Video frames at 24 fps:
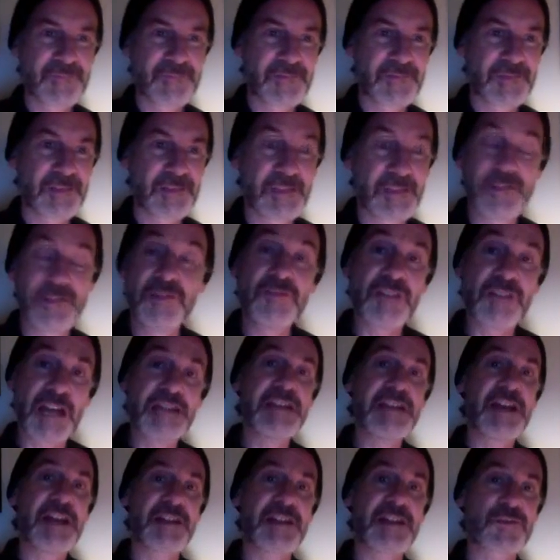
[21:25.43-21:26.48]
The new
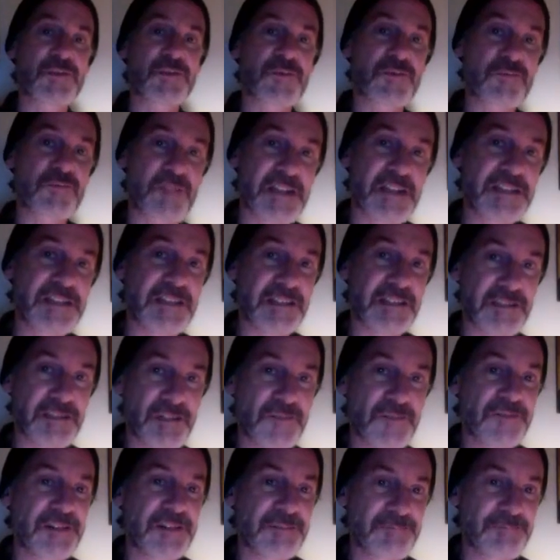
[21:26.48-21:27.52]
lighthouse was ready in
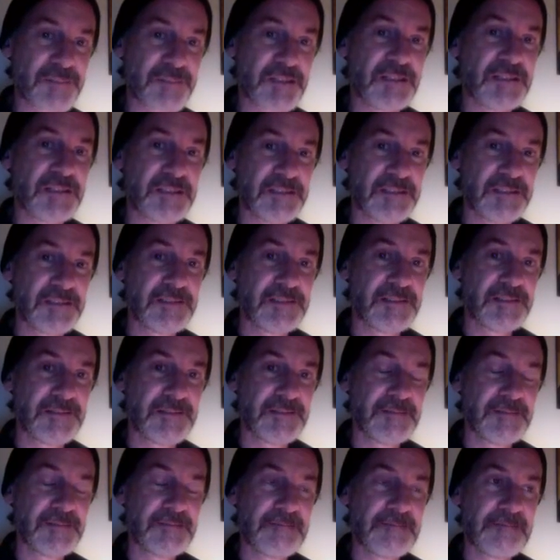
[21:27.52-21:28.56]
November.
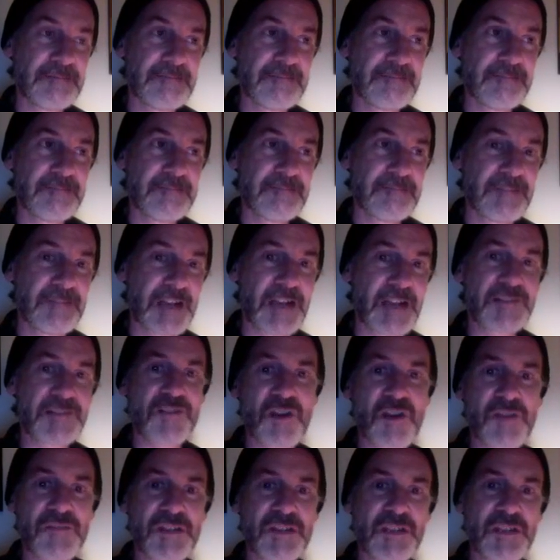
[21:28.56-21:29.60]
I
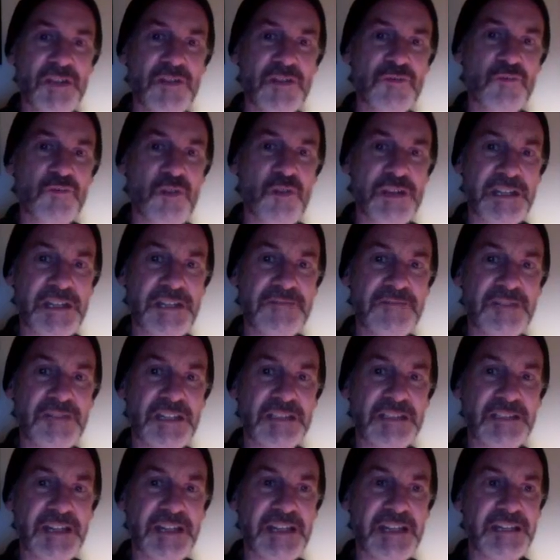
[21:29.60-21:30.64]
drove alone one
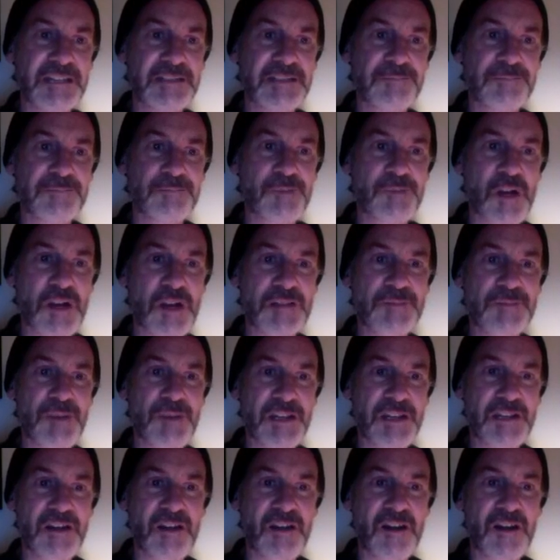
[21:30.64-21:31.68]
evening late and parked my
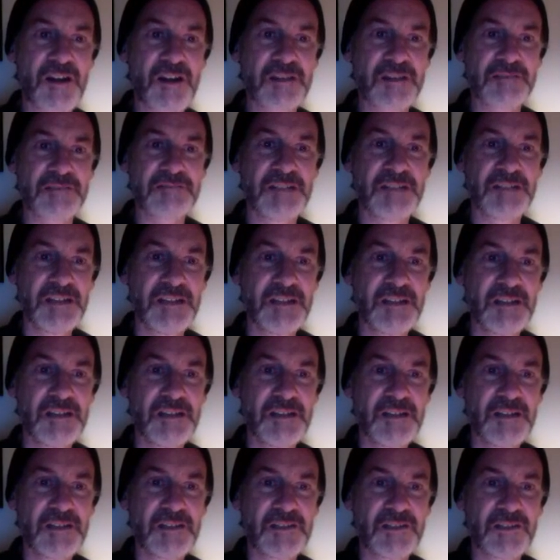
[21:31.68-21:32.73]
car and
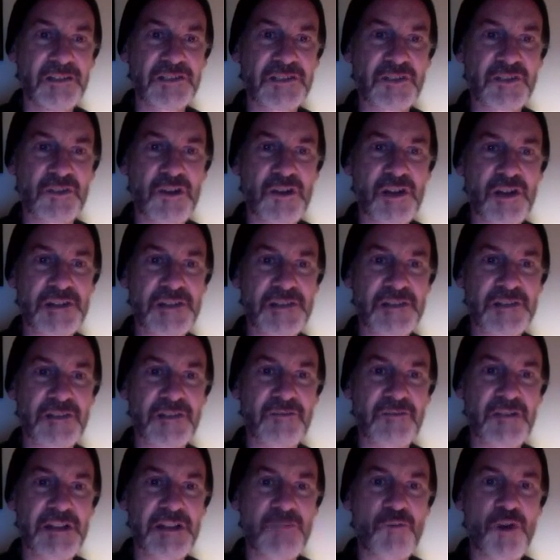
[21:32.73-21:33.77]
looked across the
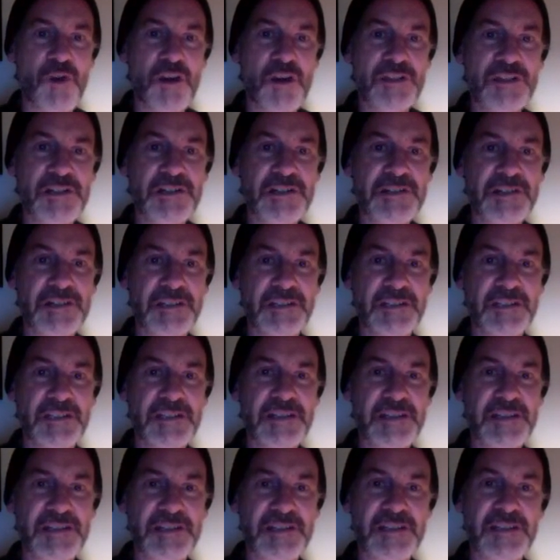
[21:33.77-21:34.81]
gray waters and
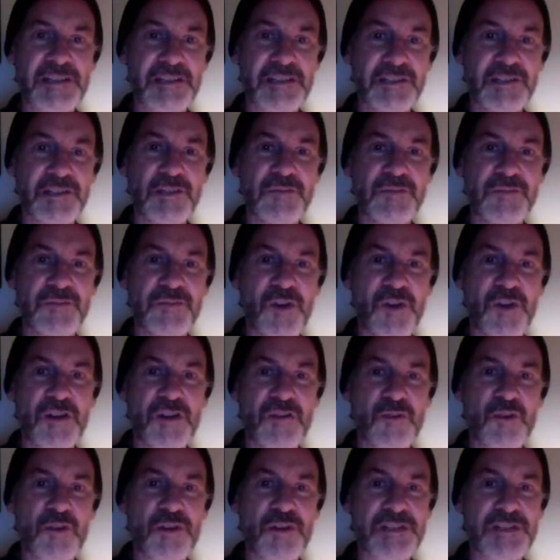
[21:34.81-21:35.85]
listened to the new
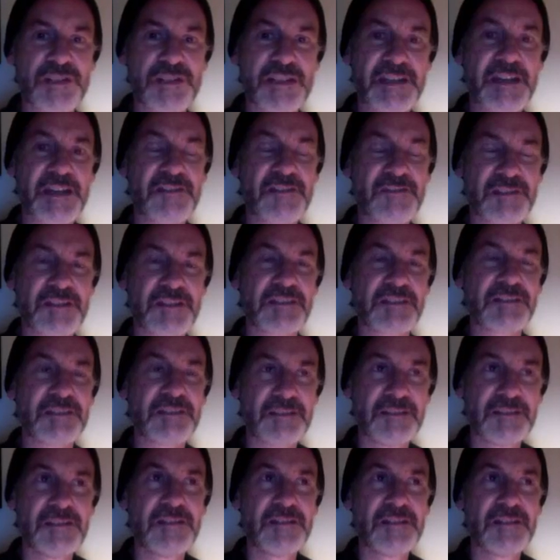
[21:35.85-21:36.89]
foghorn sounding.
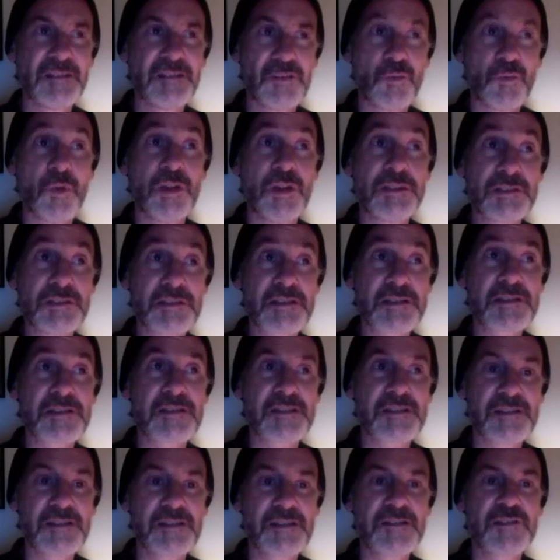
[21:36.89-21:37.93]
Once,
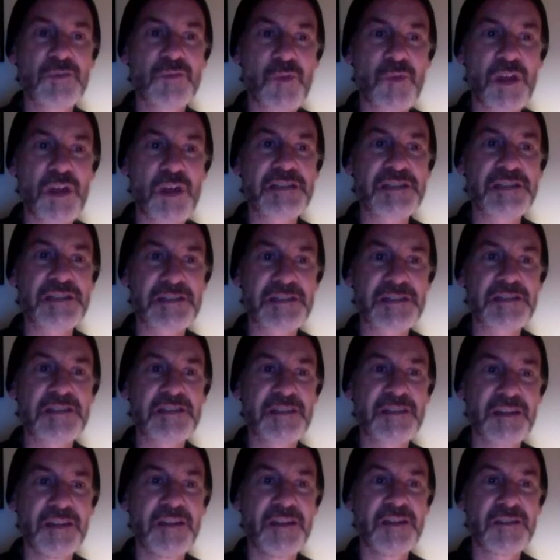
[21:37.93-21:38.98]
twice,
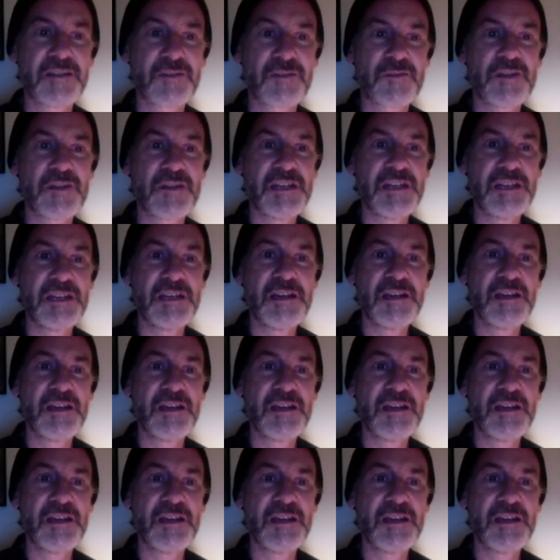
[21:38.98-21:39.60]
3,